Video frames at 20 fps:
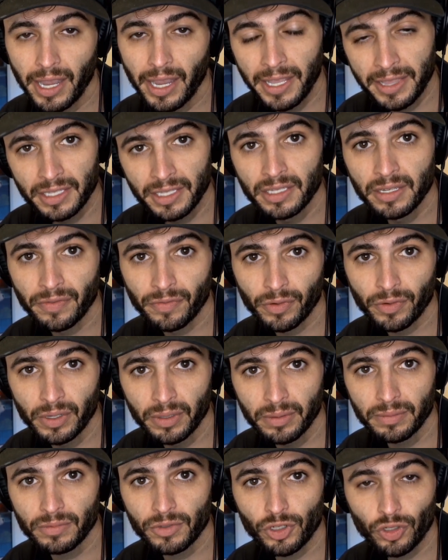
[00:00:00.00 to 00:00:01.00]
and the
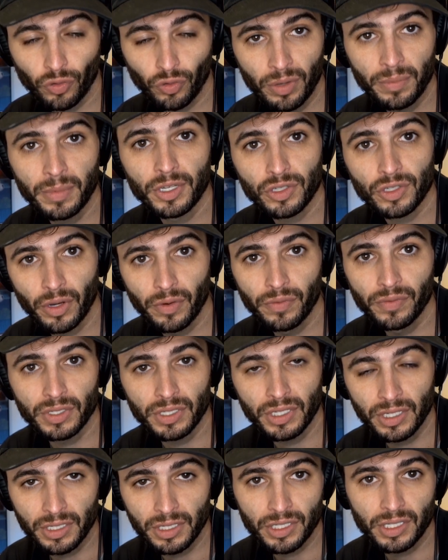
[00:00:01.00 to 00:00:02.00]
different streaming
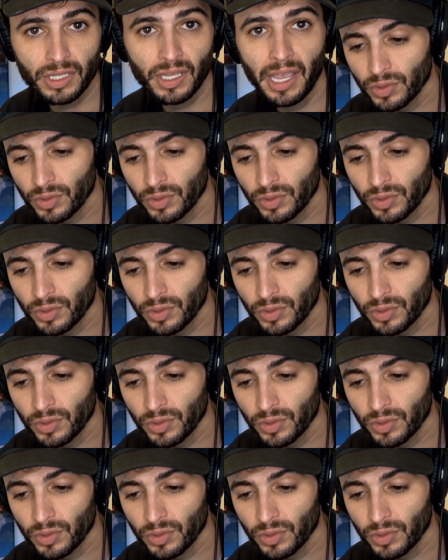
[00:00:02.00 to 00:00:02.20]
services.